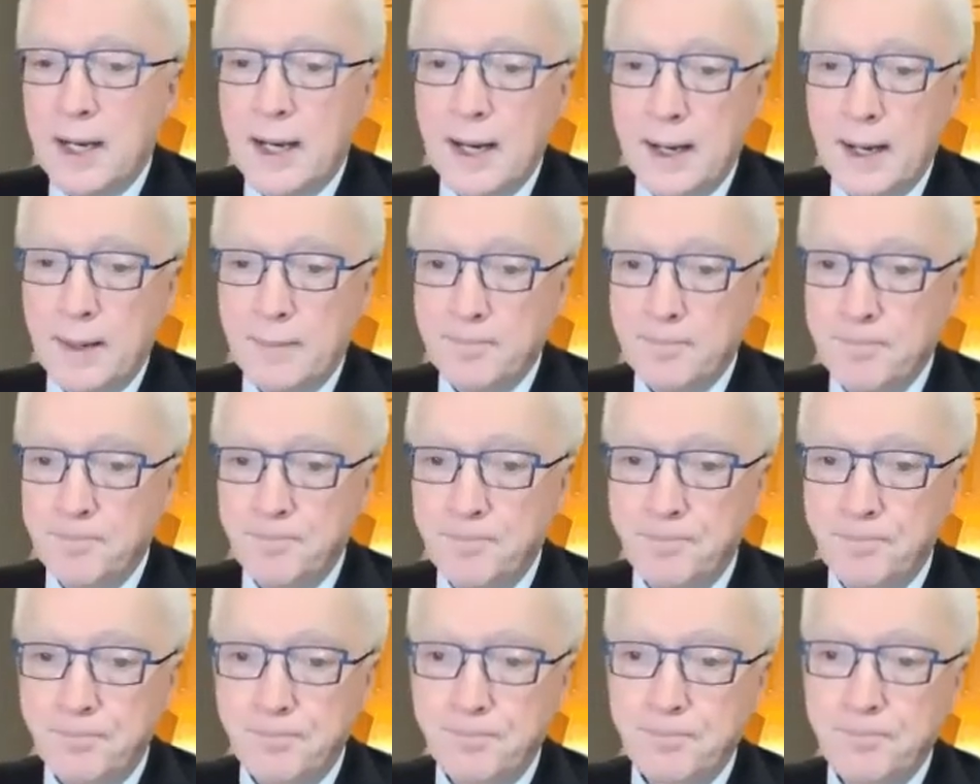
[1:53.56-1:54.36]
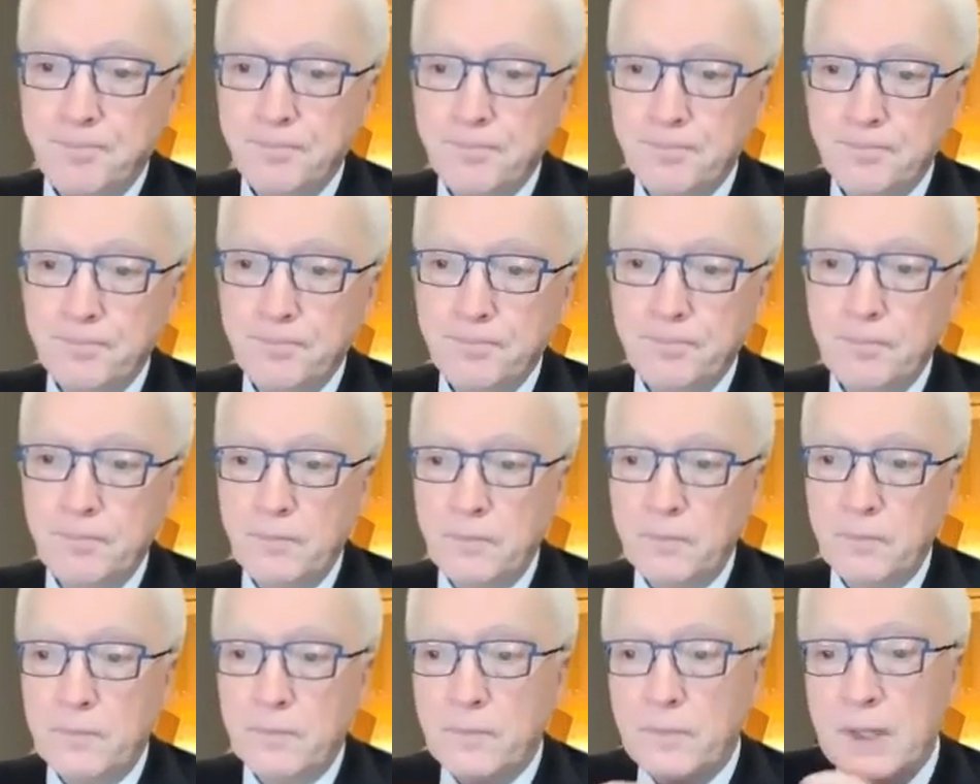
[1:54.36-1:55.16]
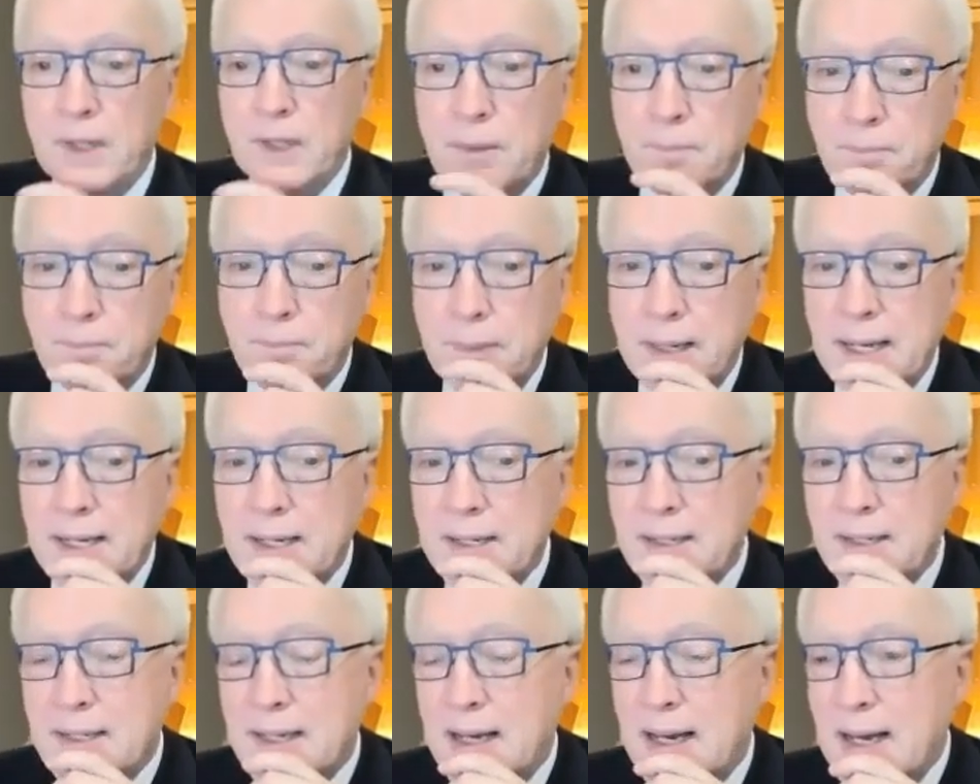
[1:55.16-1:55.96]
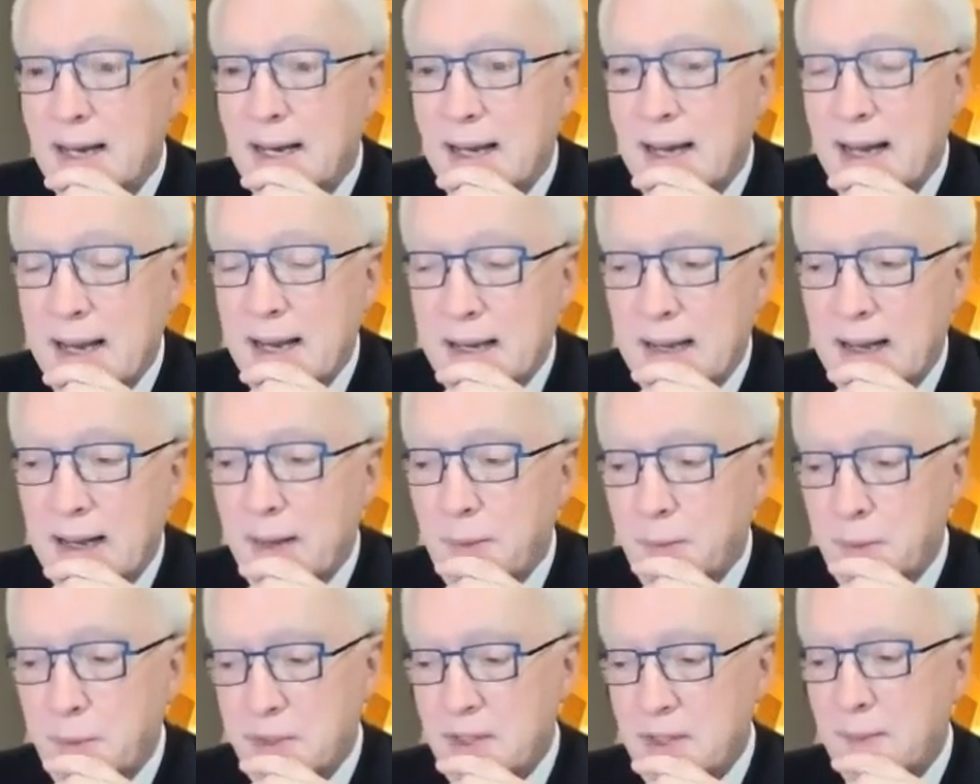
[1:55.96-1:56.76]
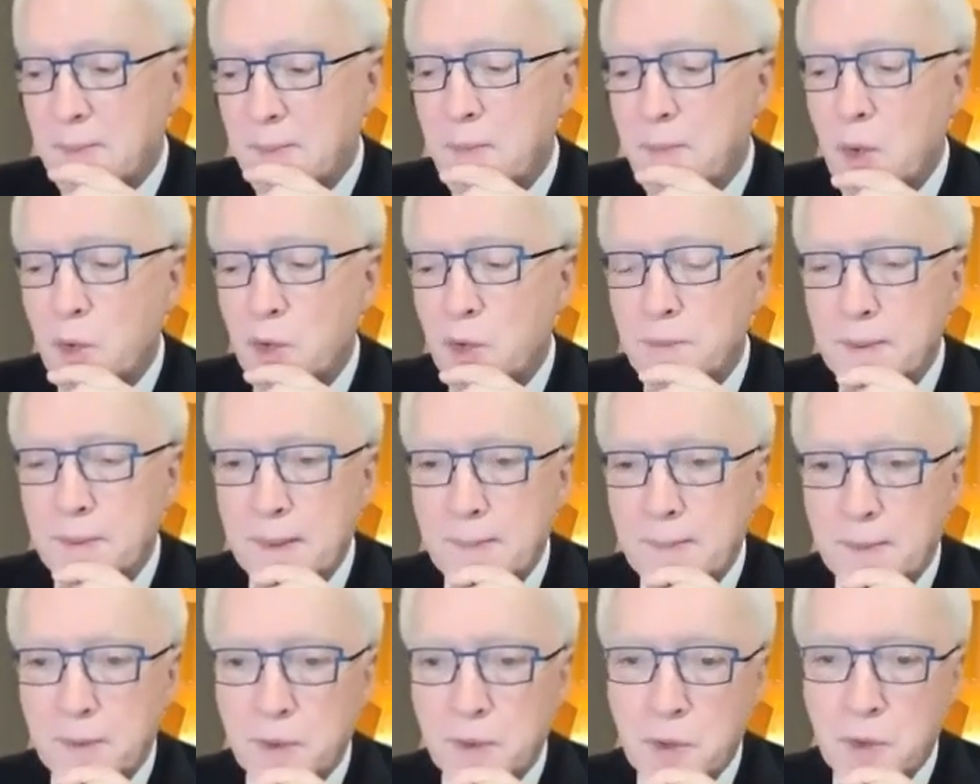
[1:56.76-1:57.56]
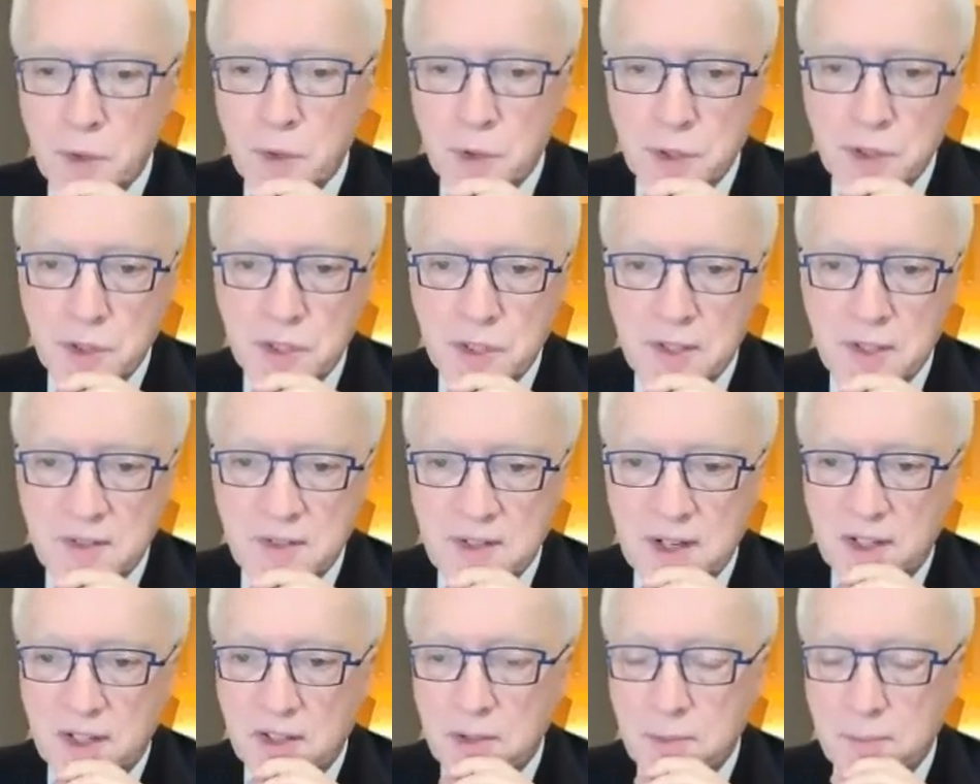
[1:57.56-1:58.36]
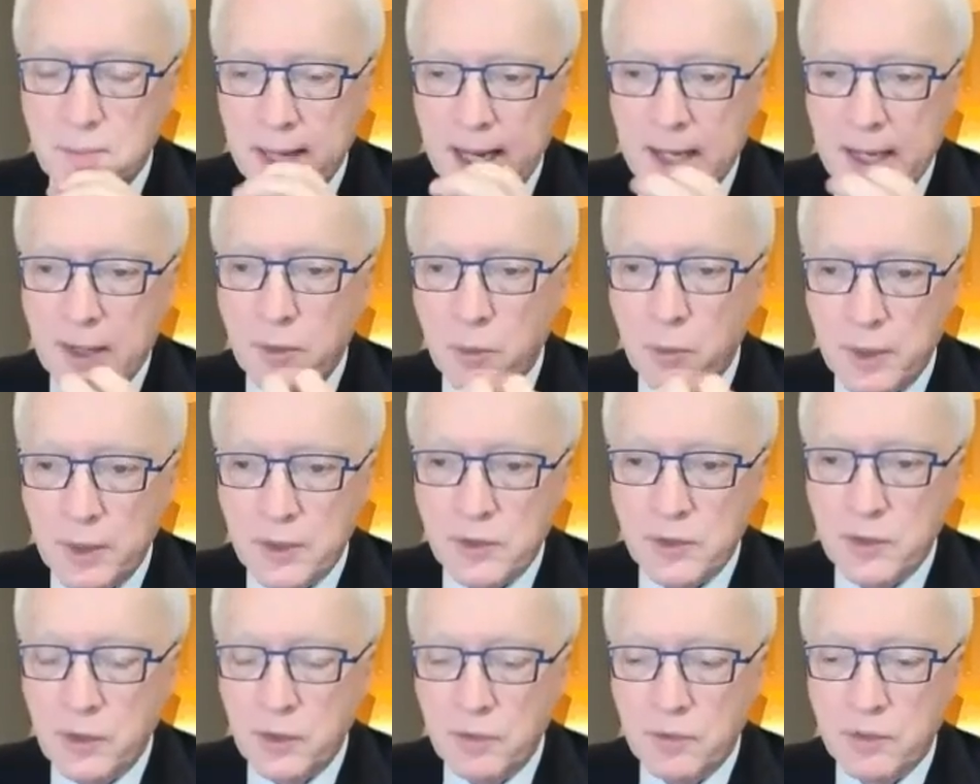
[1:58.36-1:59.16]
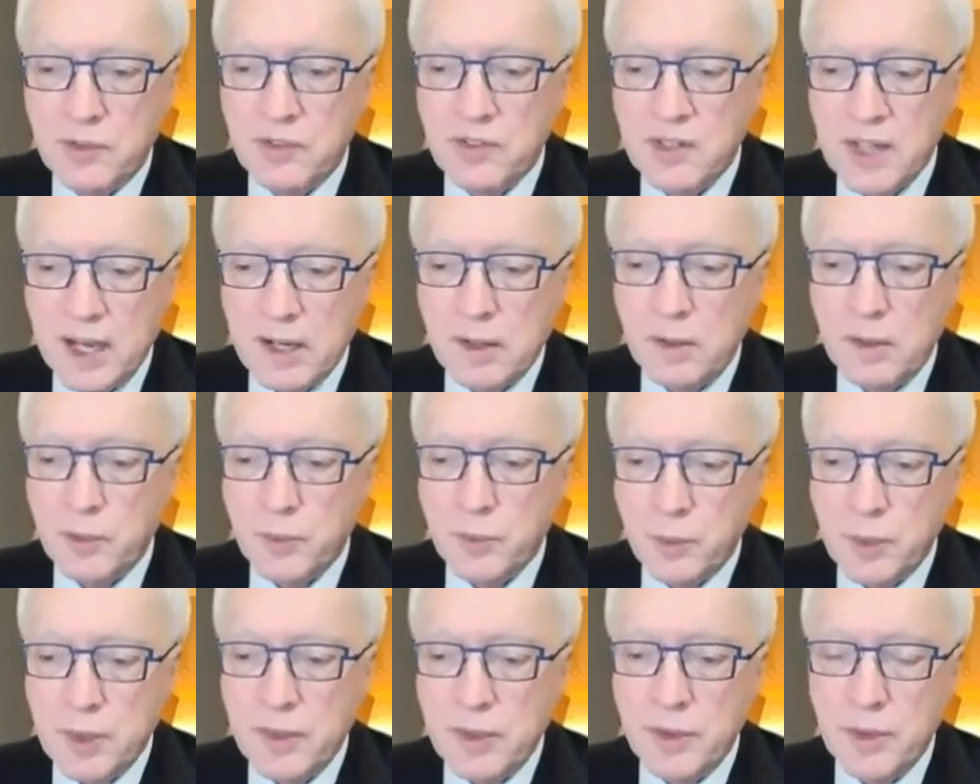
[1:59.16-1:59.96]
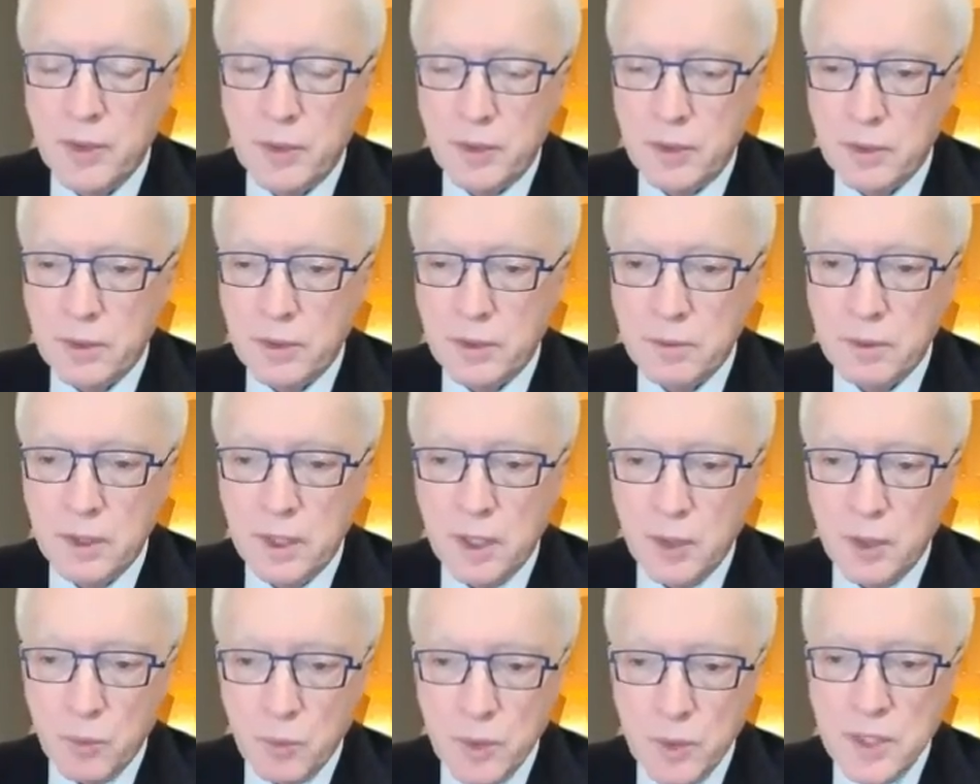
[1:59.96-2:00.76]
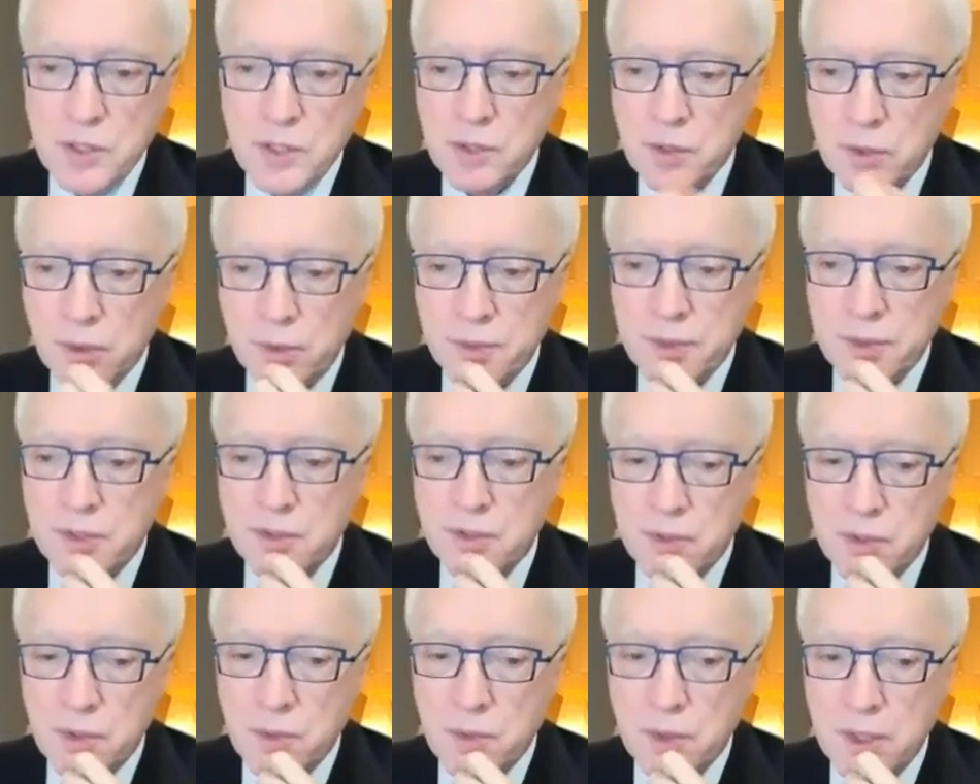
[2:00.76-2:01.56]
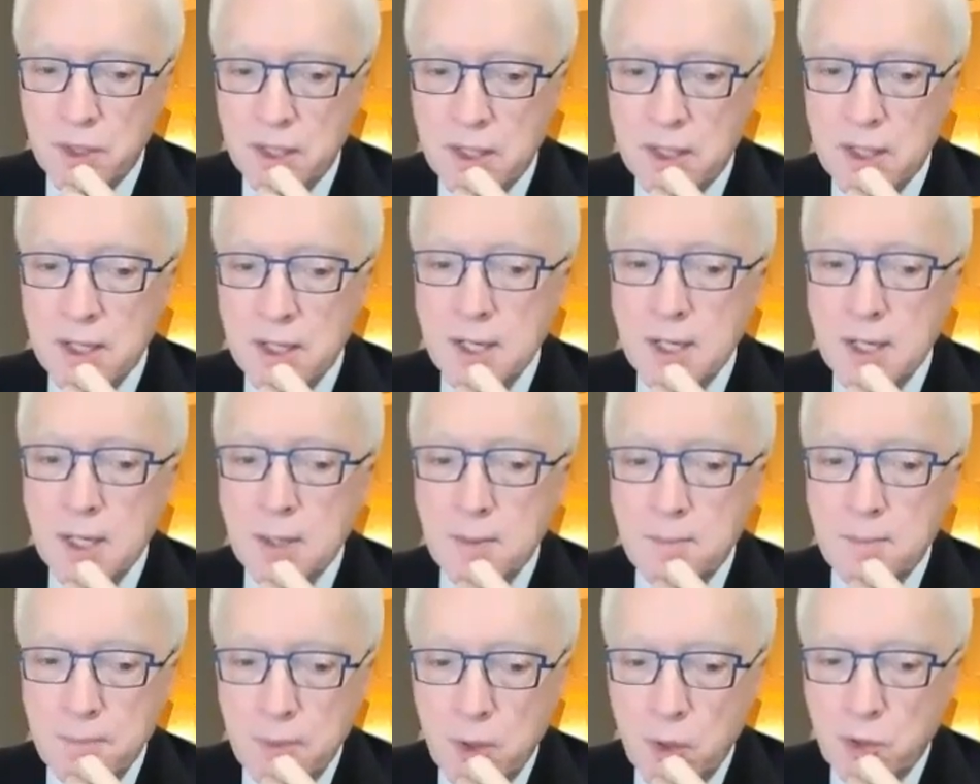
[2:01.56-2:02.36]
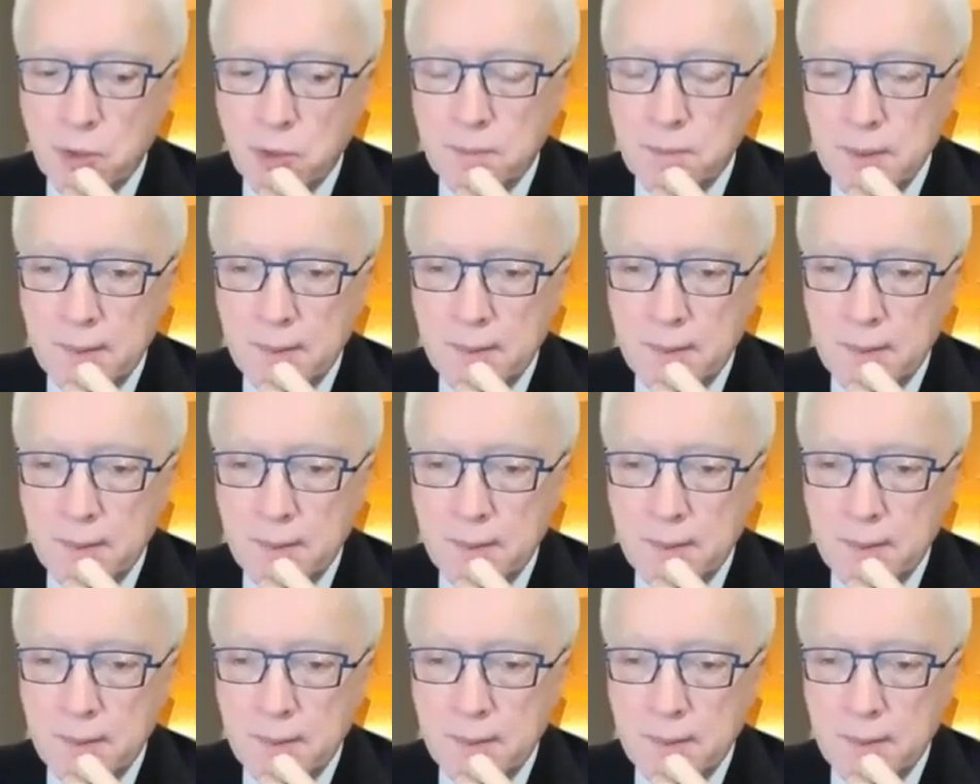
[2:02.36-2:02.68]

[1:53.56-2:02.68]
Um, but I would say most people you should just expect once you've settled with your original dystonia, most